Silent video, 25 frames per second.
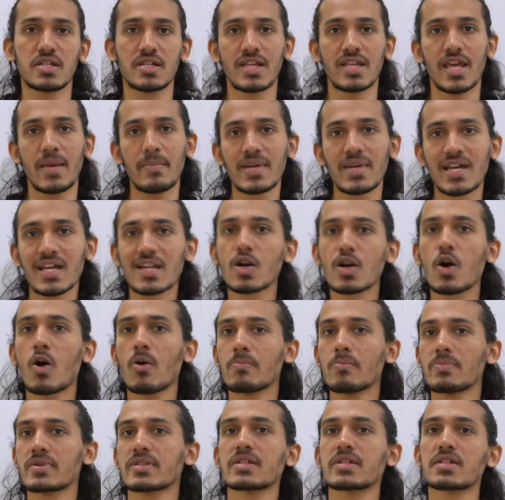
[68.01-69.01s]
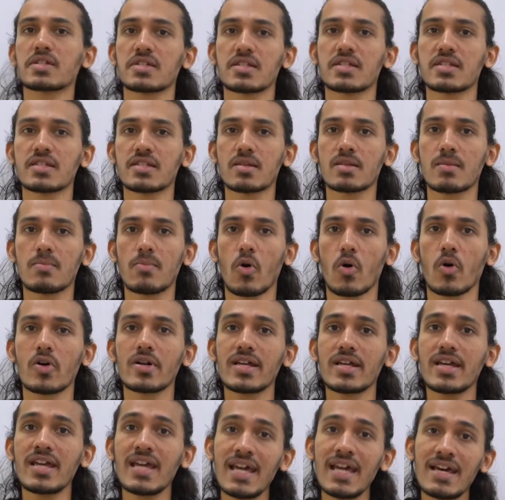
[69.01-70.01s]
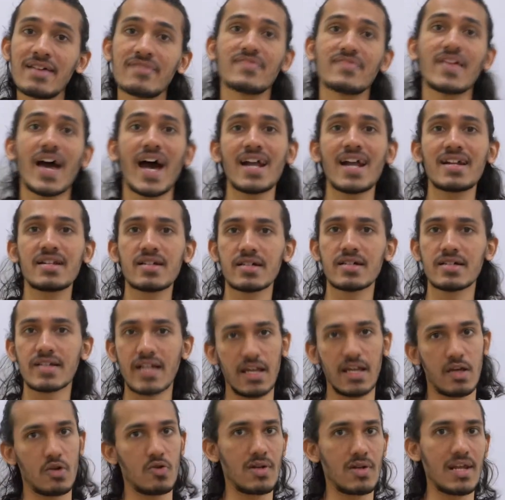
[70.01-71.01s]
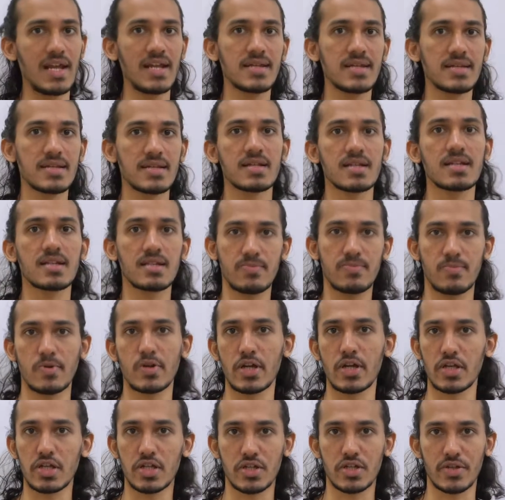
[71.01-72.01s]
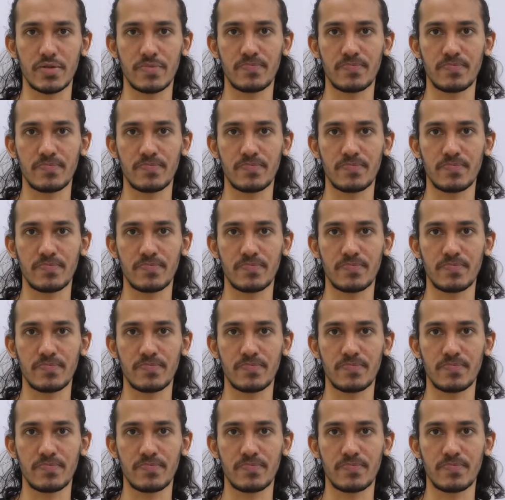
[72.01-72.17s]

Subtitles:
chemical composition in the body that regulates the respiration,